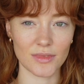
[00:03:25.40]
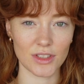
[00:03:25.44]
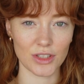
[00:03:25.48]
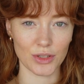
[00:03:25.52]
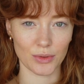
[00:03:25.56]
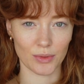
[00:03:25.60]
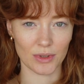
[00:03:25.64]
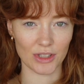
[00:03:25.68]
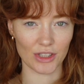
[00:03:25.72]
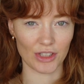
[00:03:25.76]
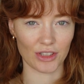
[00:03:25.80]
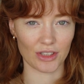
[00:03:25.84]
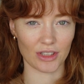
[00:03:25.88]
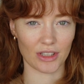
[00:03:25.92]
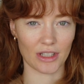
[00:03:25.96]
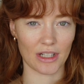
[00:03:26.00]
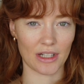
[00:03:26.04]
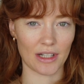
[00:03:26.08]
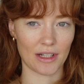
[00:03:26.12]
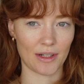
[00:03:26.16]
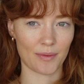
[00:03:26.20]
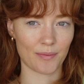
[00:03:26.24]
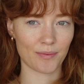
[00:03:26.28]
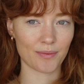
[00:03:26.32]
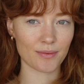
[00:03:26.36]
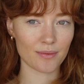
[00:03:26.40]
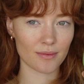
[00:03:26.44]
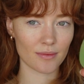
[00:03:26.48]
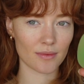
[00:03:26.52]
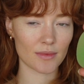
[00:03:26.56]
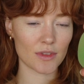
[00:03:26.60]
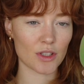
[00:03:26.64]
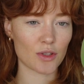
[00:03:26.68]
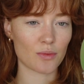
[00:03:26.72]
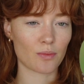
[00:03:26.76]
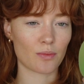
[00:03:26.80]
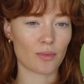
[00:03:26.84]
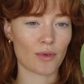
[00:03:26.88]
So we're just gonna
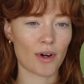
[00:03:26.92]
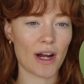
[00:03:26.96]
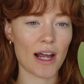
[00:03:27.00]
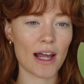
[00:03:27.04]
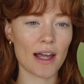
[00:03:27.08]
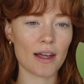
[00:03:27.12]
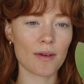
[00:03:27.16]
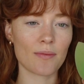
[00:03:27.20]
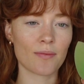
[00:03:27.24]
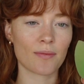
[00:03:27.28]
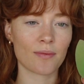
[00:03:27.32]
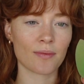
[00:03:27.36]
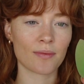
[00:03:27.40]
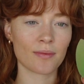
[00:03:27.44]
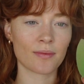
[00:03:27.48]
spray